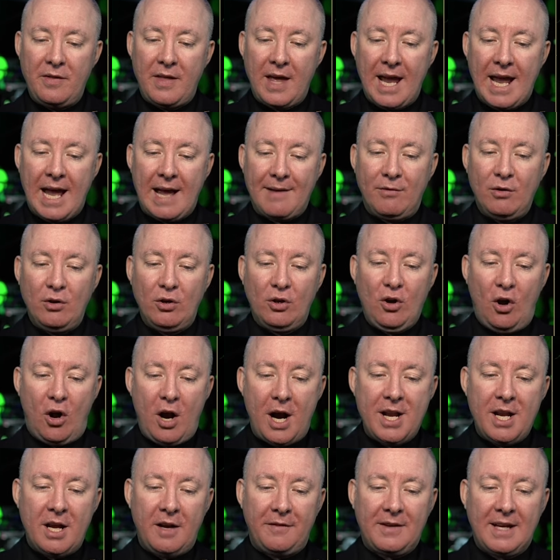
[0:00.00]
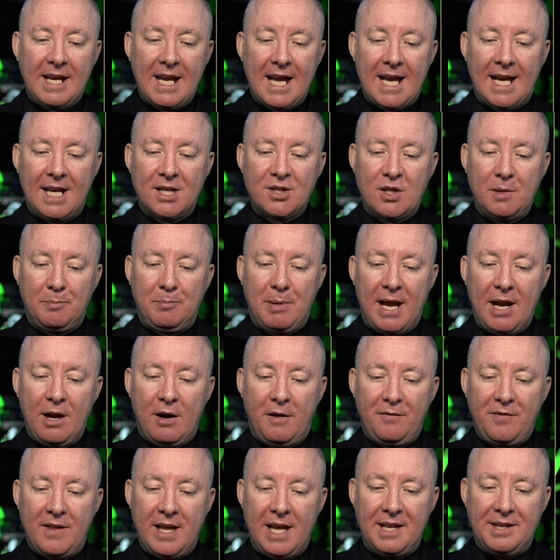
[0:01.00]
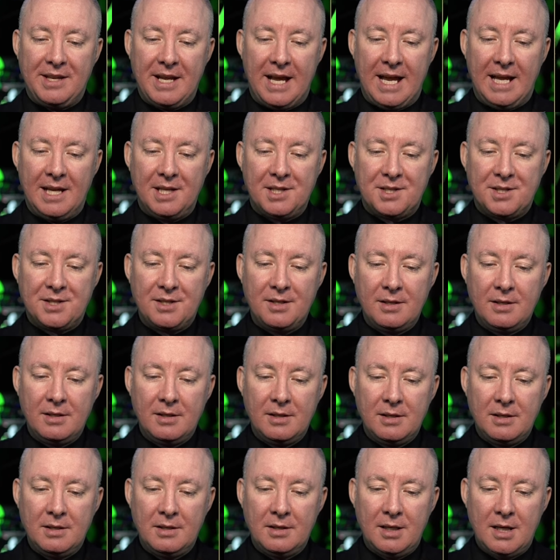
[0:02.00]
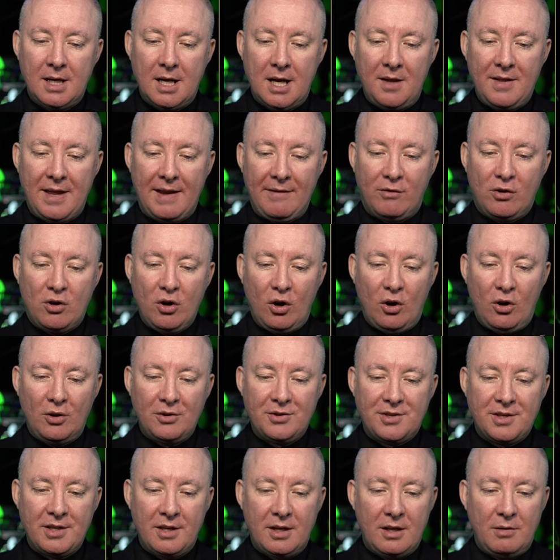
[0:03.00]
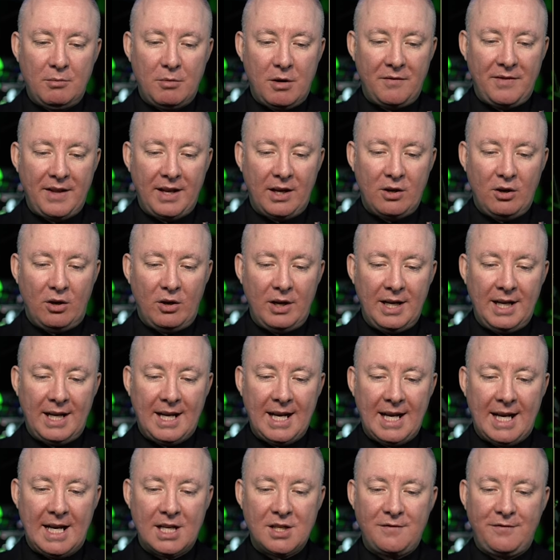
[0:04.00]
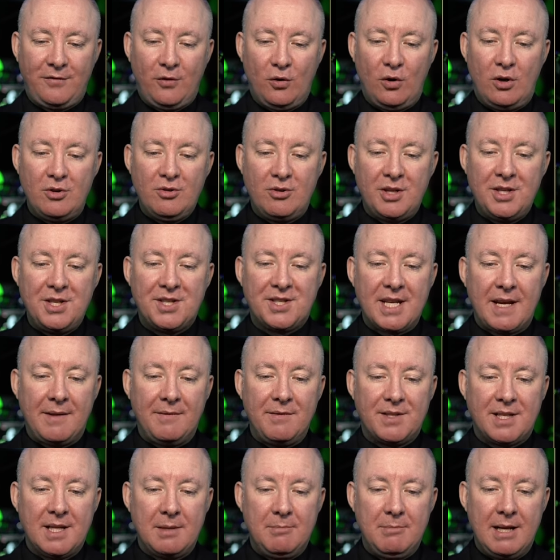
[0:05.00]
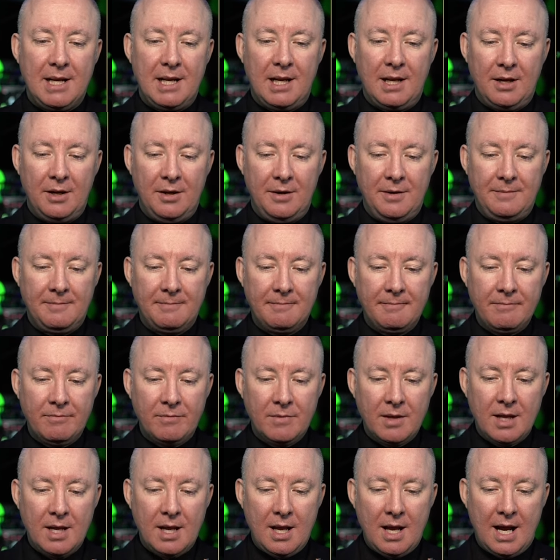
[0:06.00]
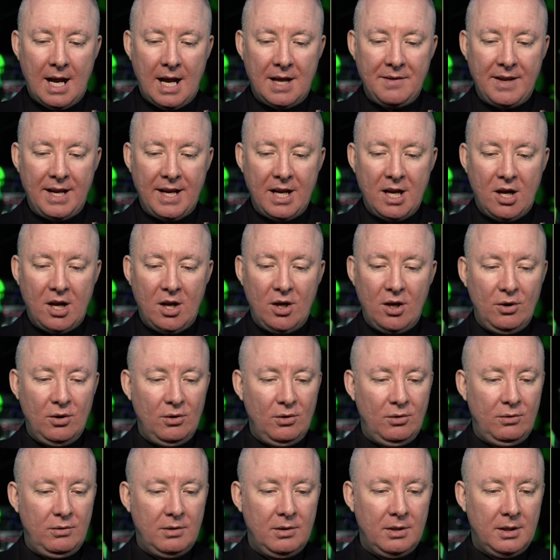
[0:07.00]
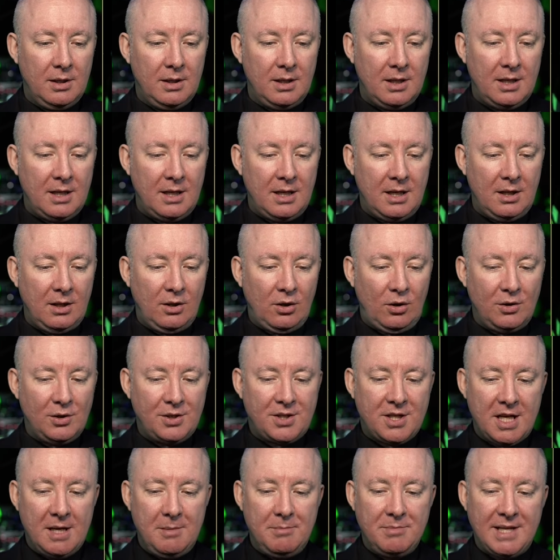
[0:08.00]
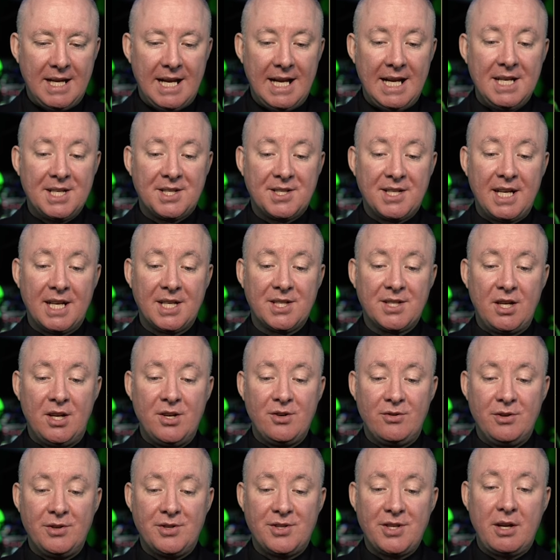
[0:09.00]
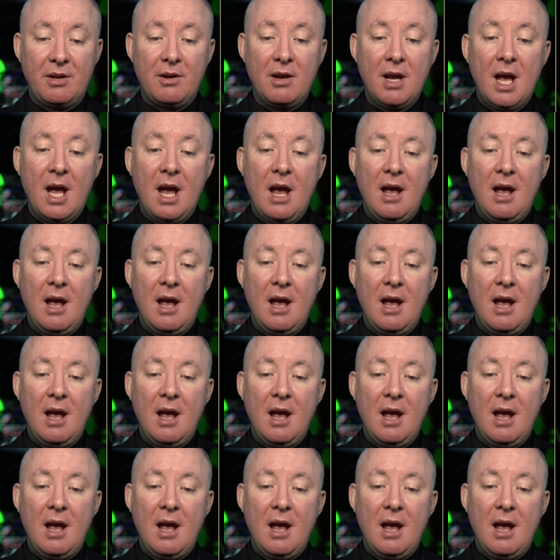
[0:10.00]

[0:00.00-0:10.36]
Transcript: haven't got enough cash to pay off their debts. They've got, what have they got in cash? 470 million, and they owe, long-term debt is 600. So